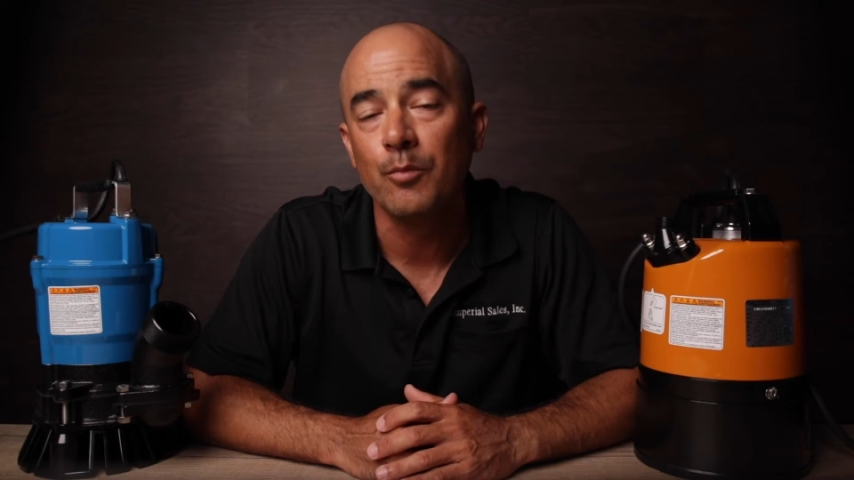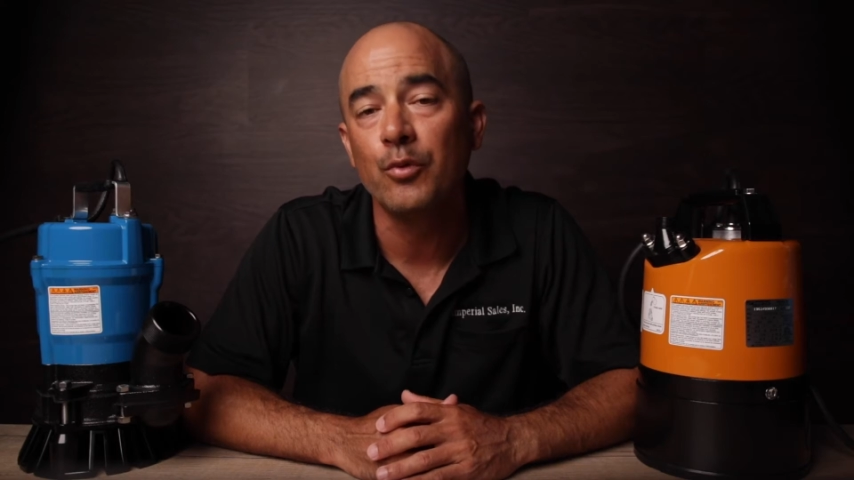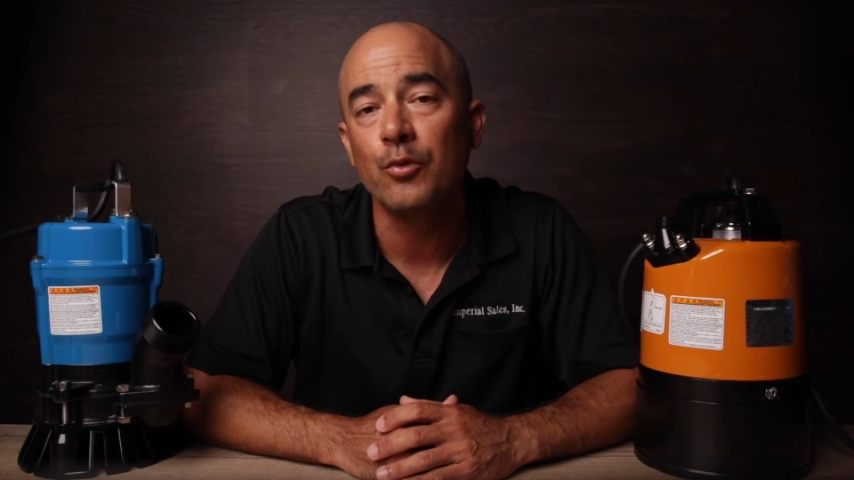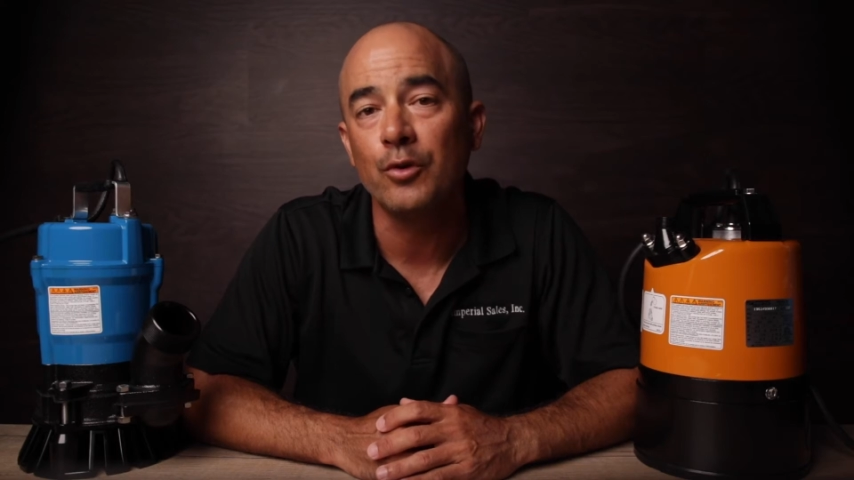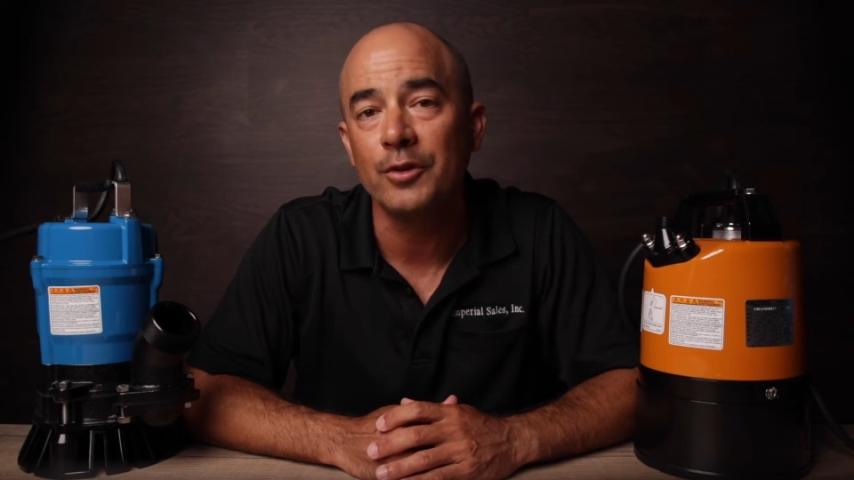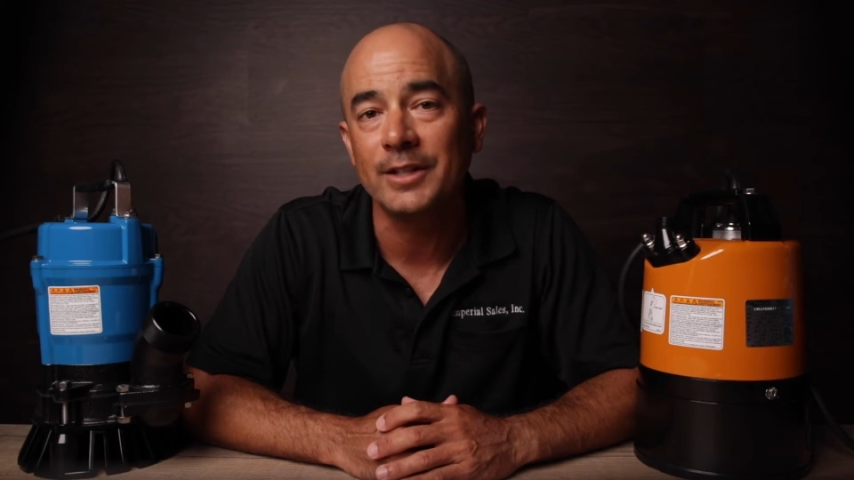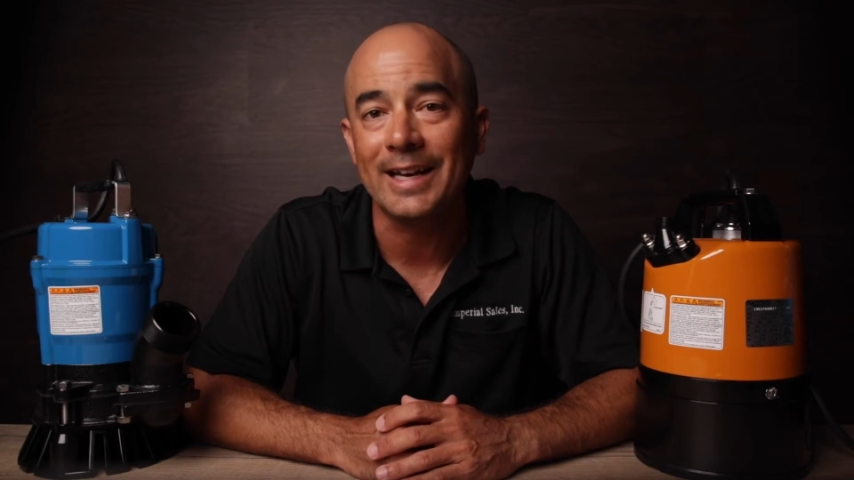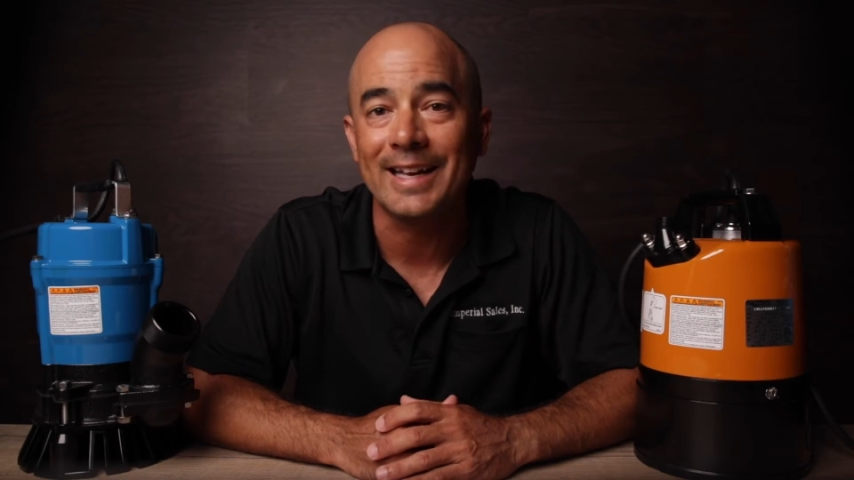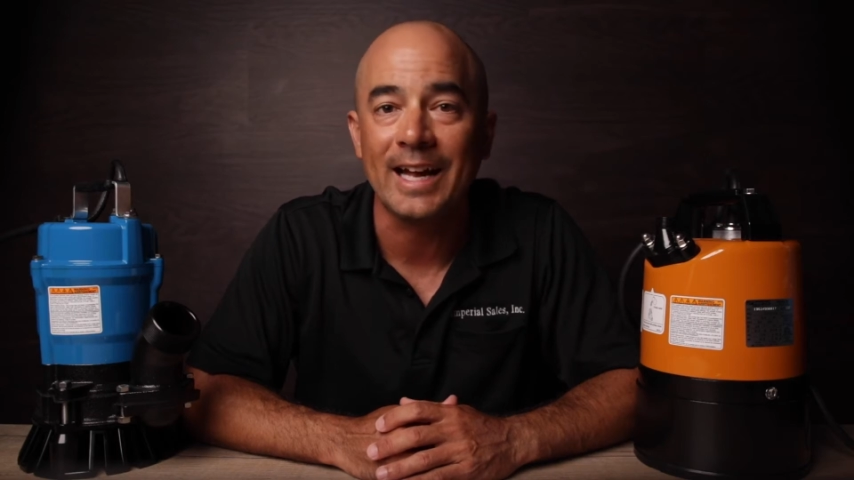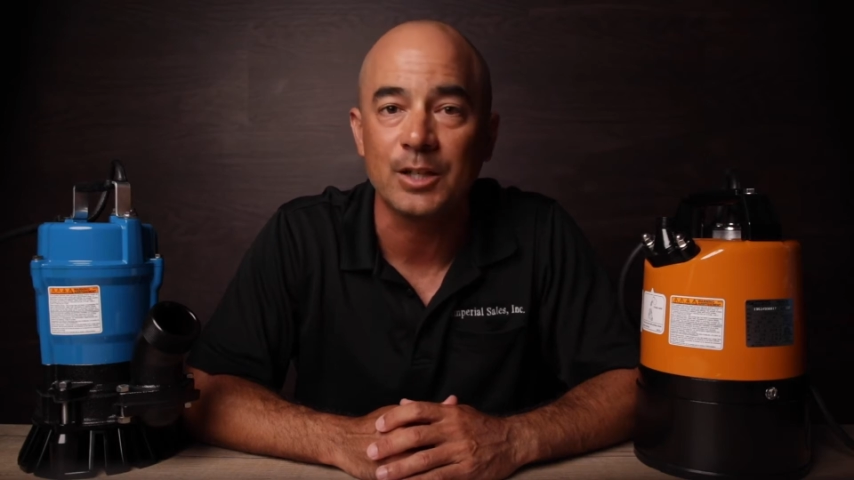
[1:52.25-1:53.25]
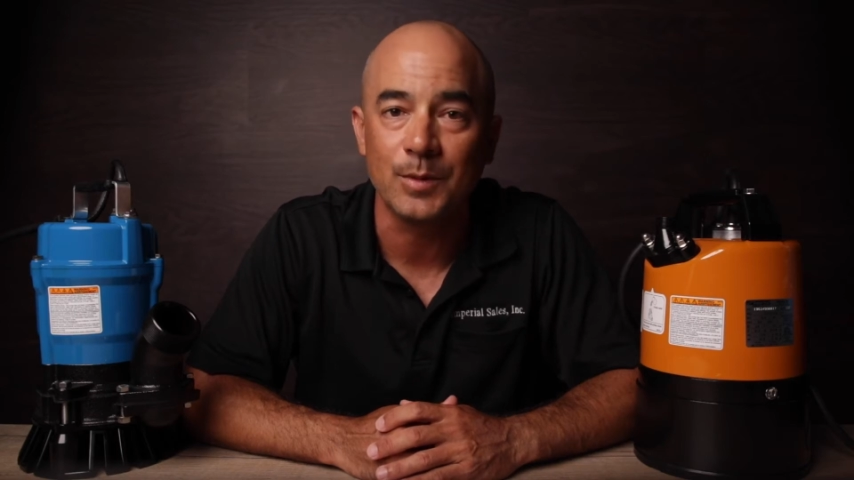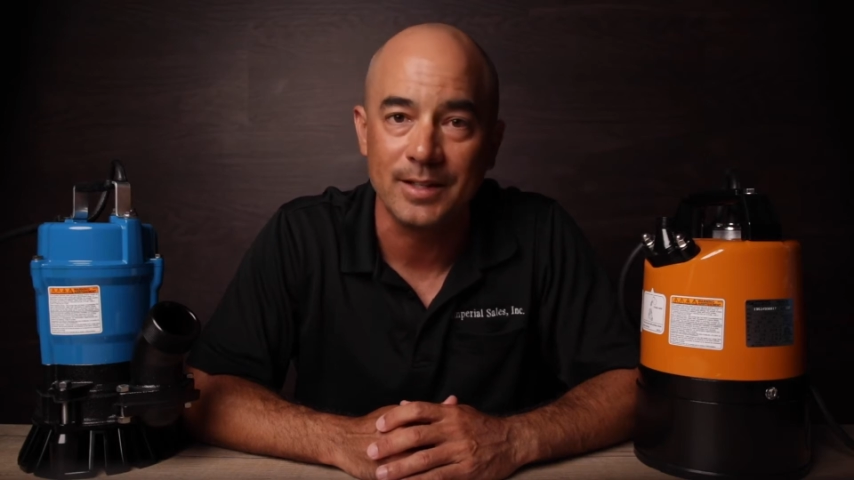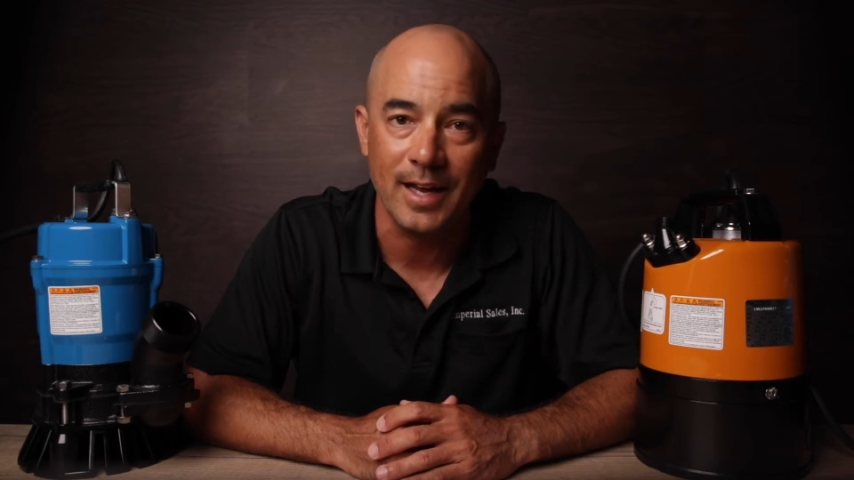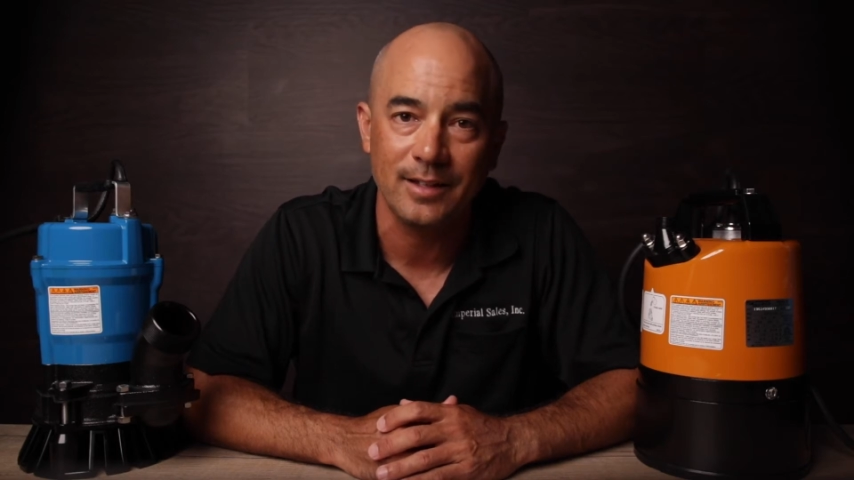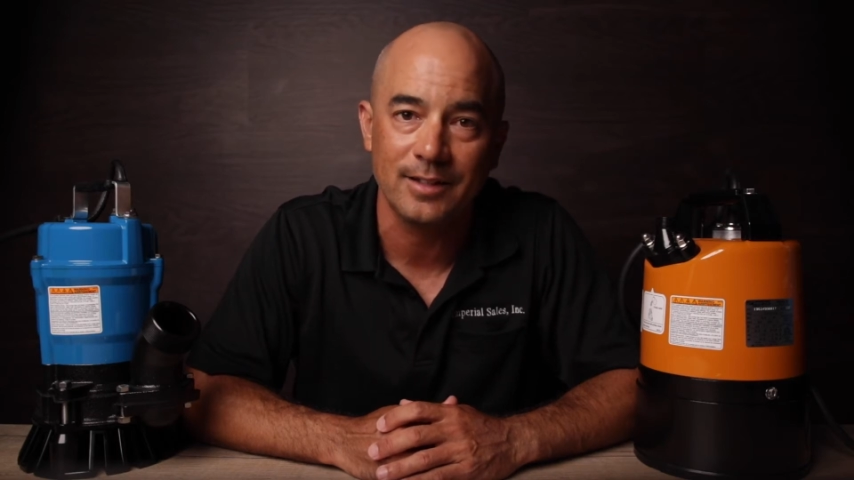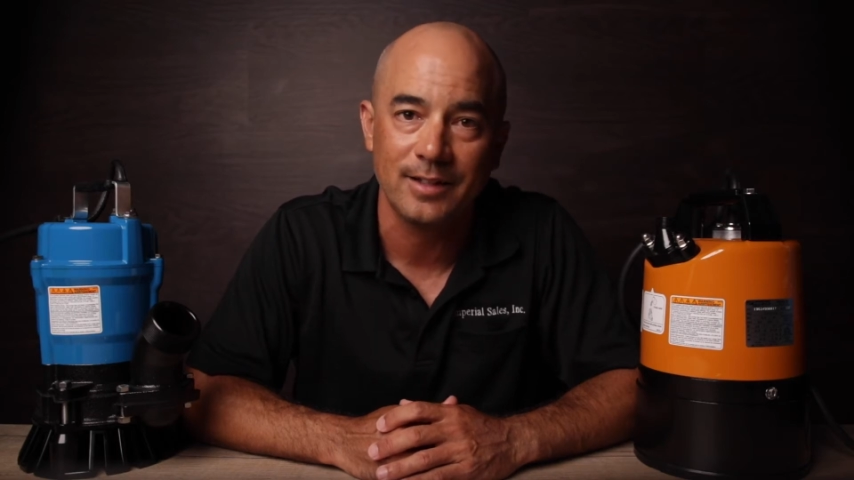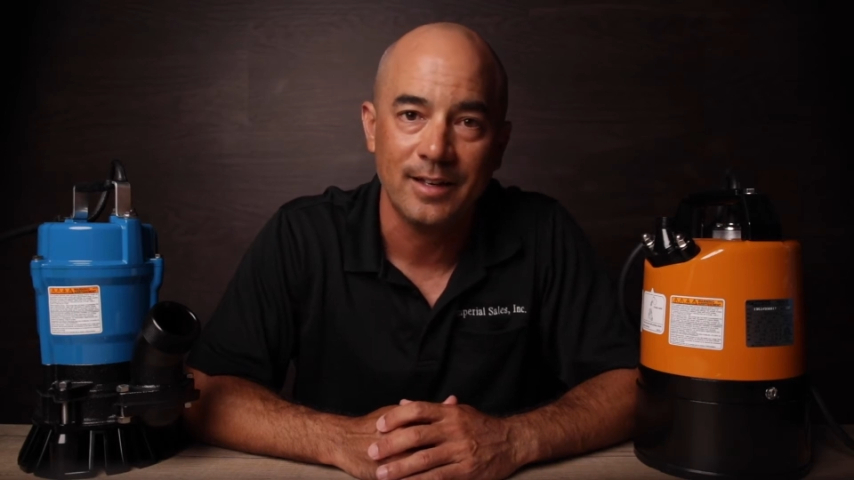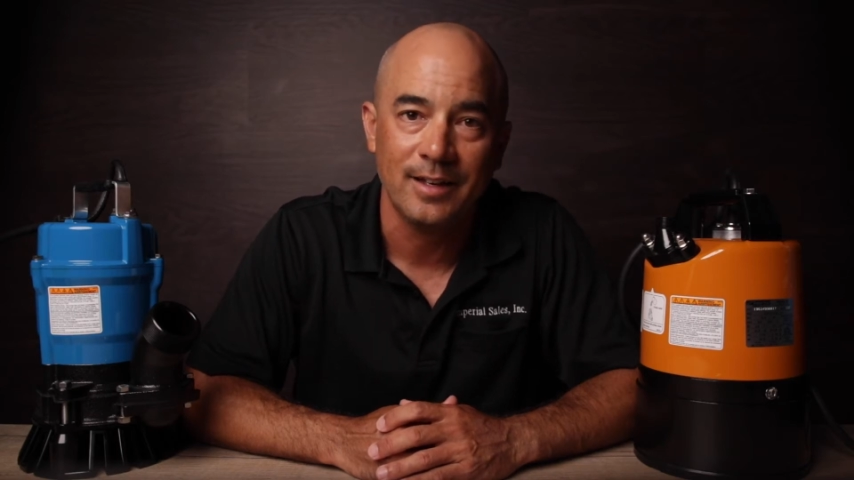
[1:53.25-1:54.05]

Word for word: pools, and catchment tanks.